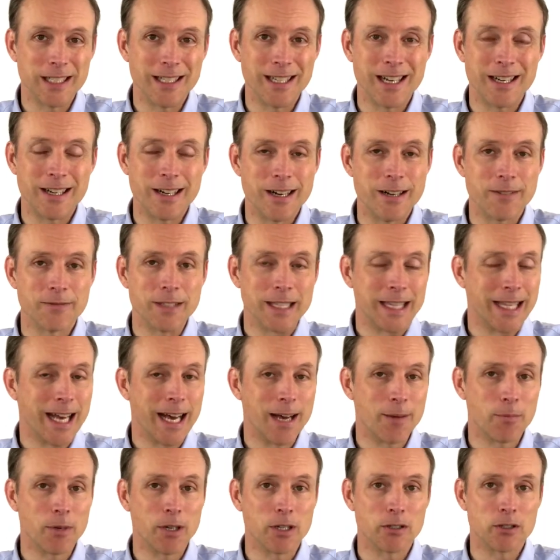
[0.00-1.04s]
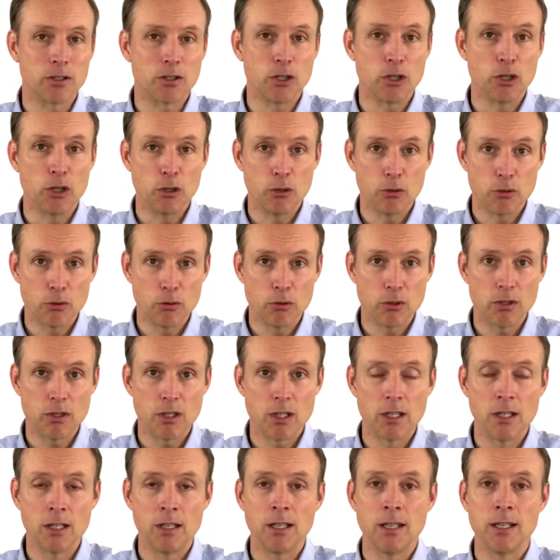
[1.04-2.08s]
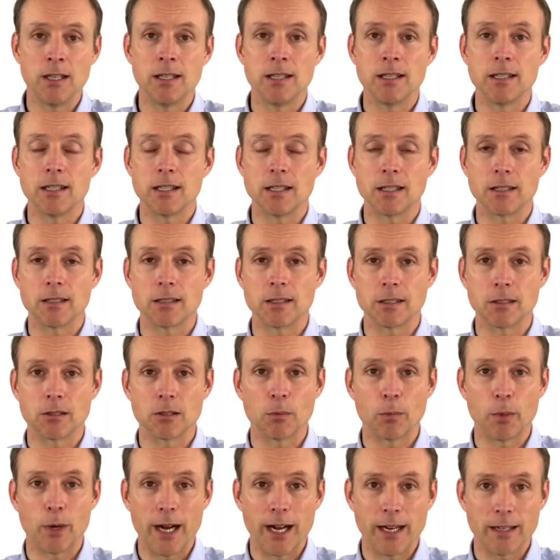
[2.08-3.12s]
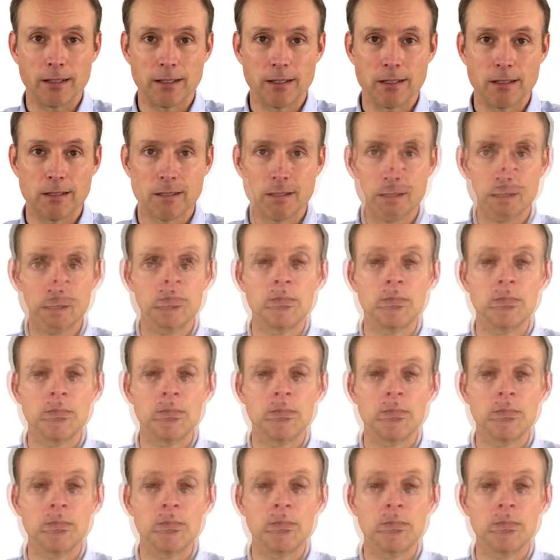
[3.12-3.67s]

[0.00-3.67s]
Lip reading: not often that much used in clinical practice.